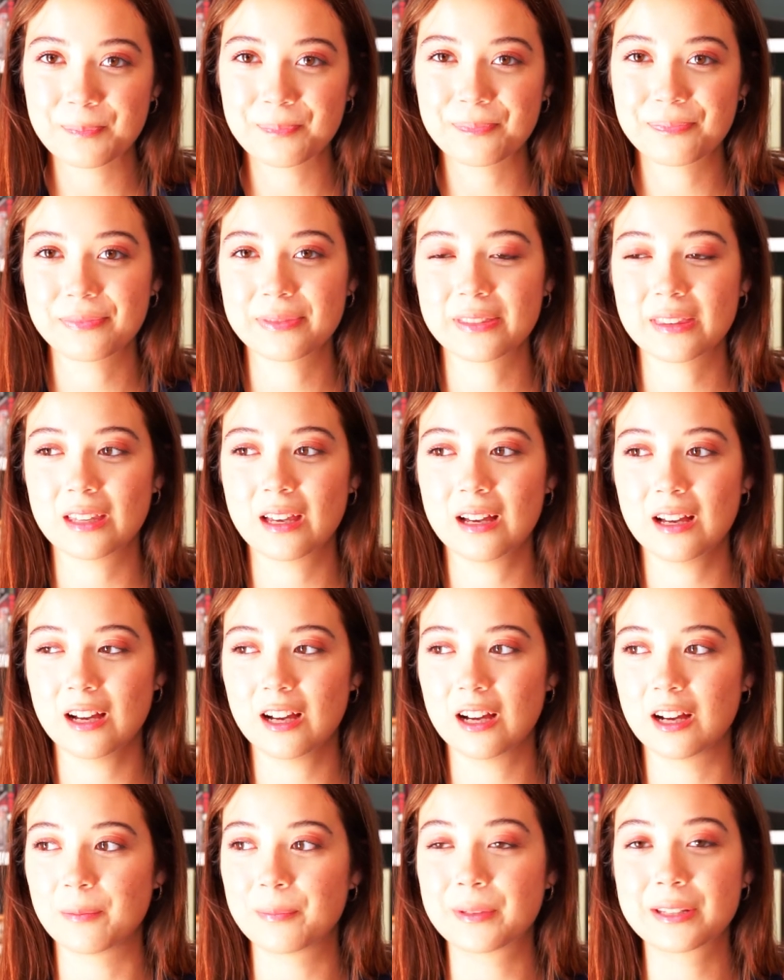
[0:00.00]
Uh-huh.
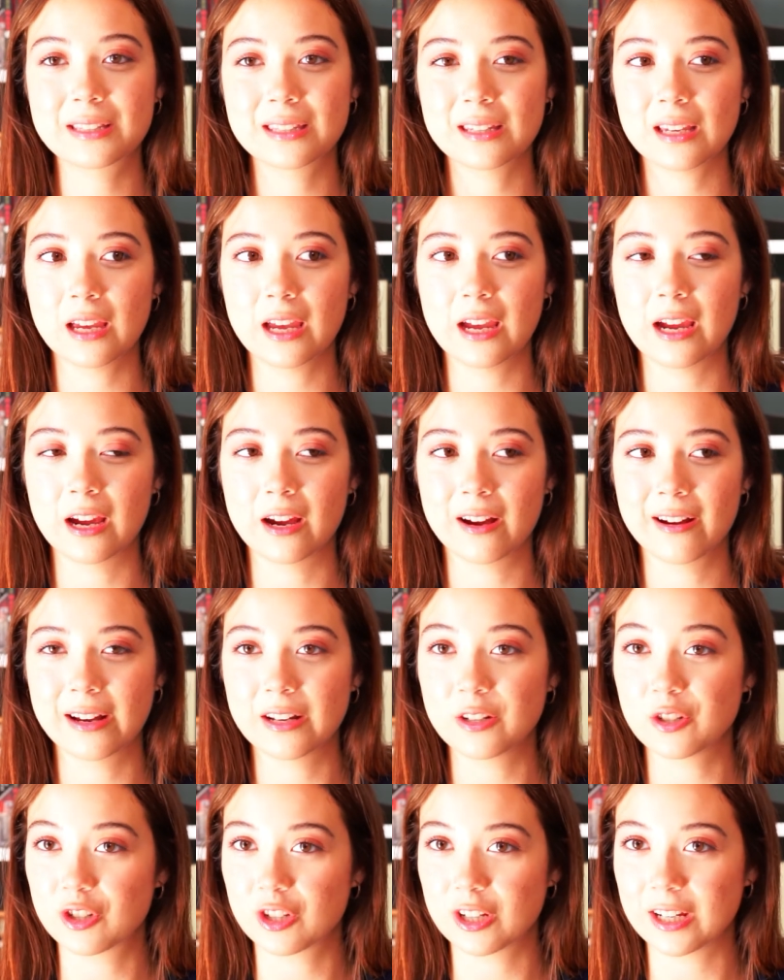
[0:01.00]
Um, it's Air
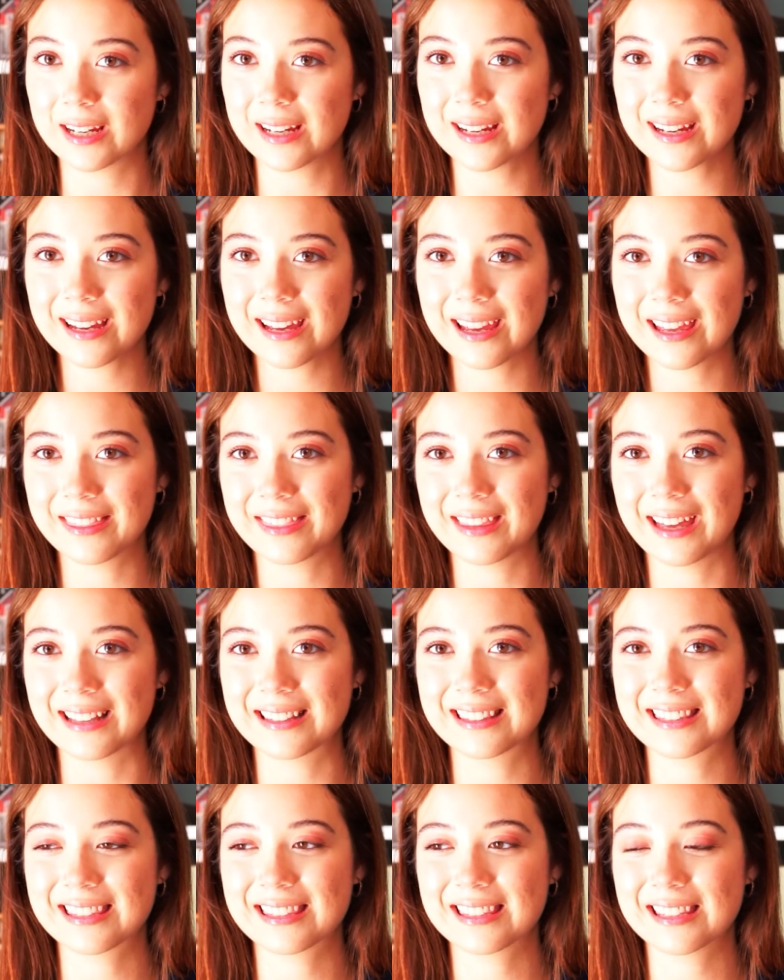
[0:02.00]
in G, and
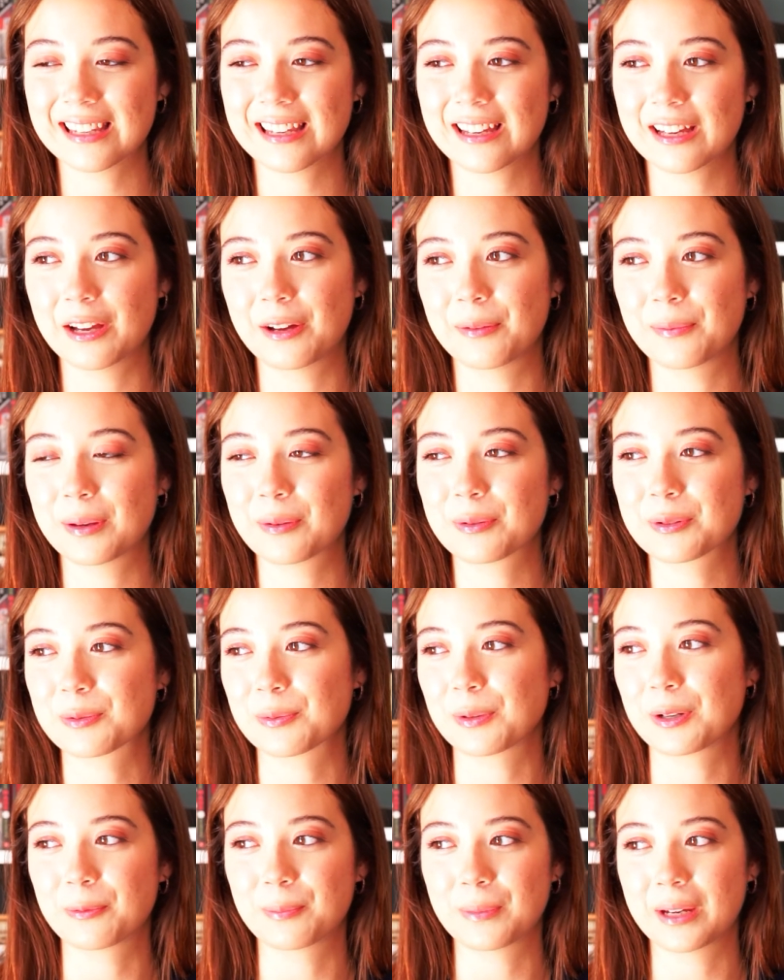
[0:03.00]
that's um, that was
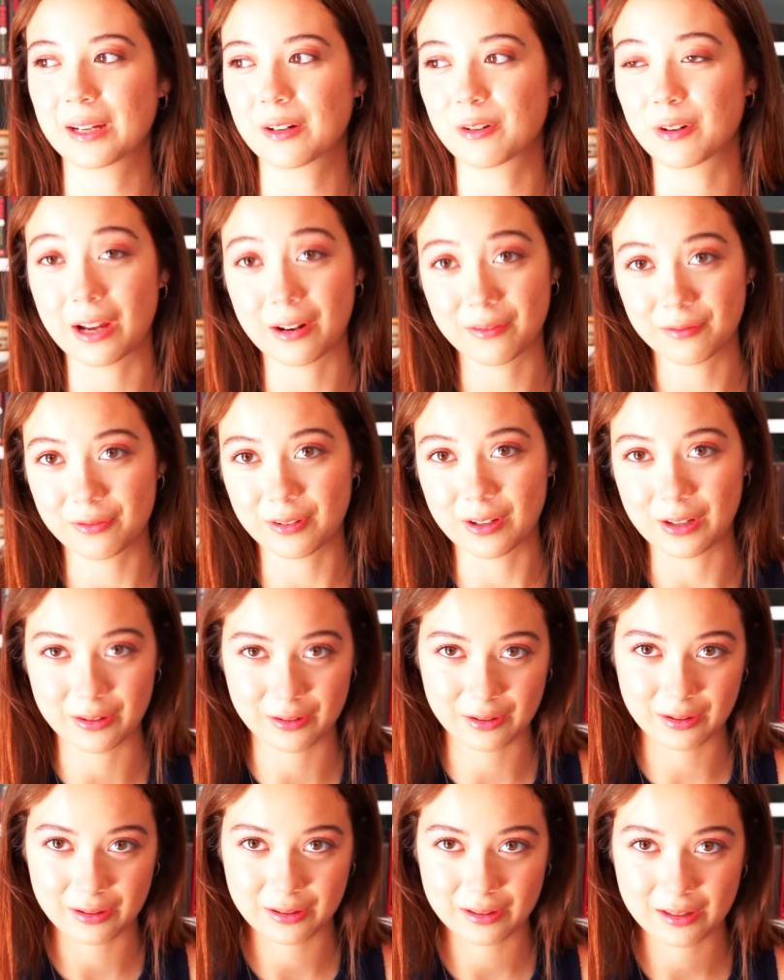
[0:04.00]
one of my
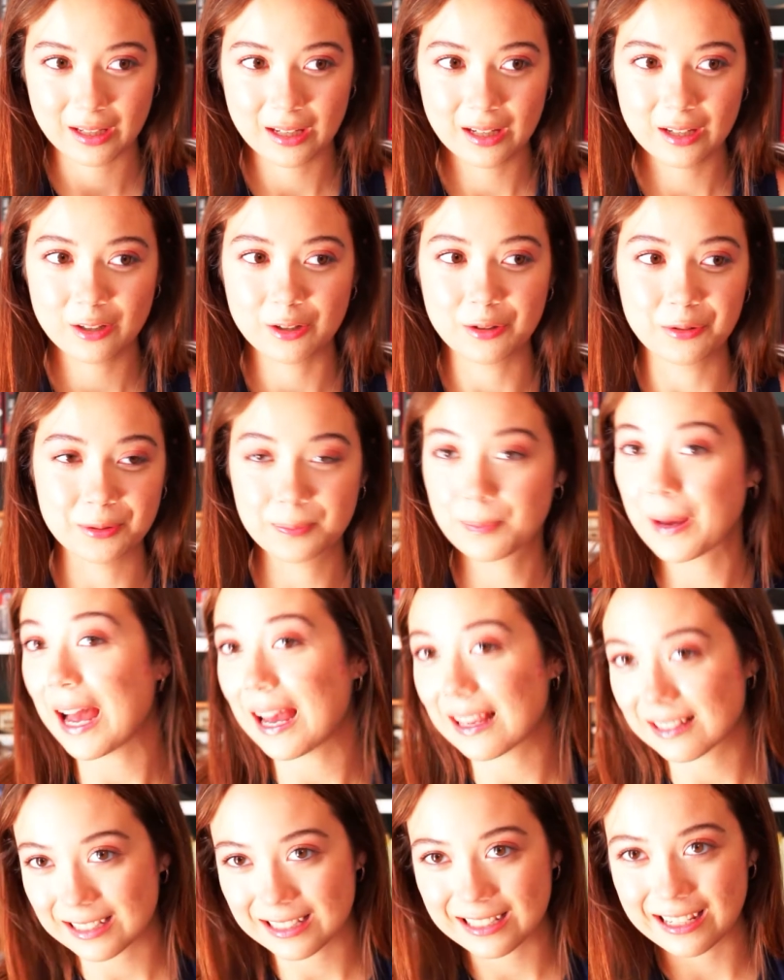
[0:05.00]
grandfather, who's
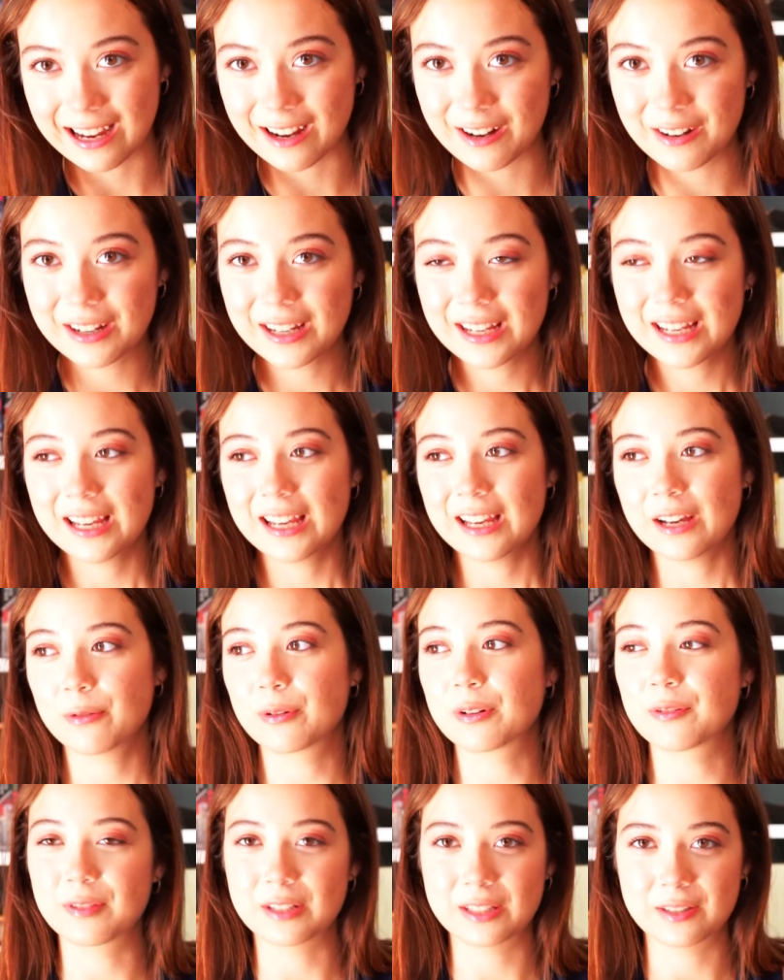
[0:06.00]
passed now,
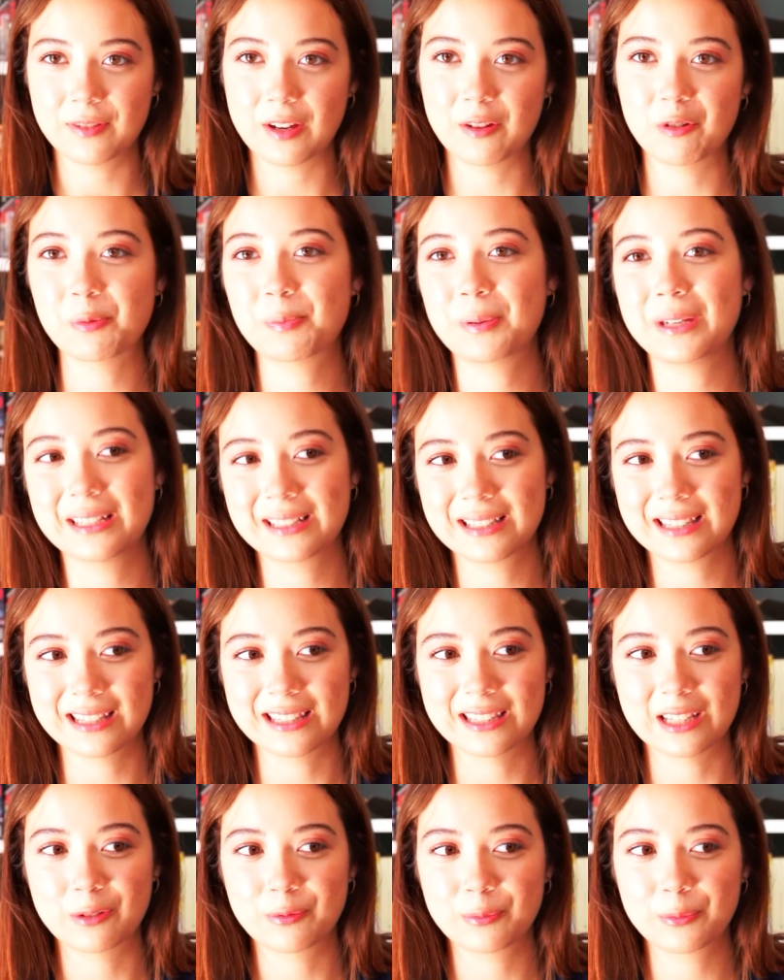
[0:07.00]
one of his favorite pieces,
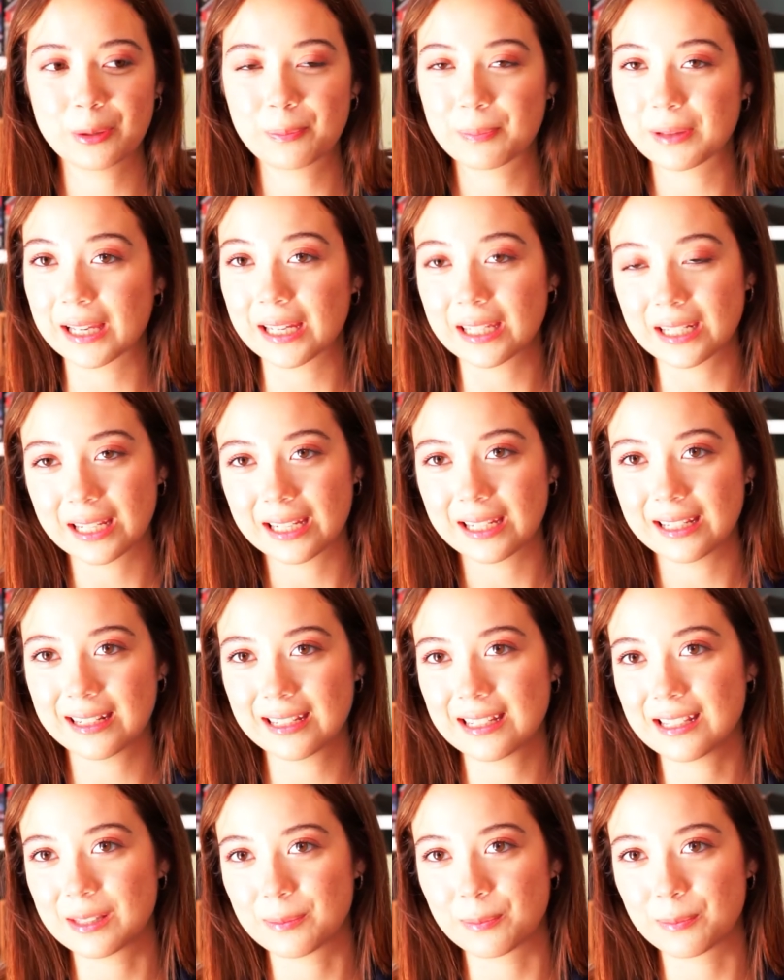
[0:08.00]
and we played it in his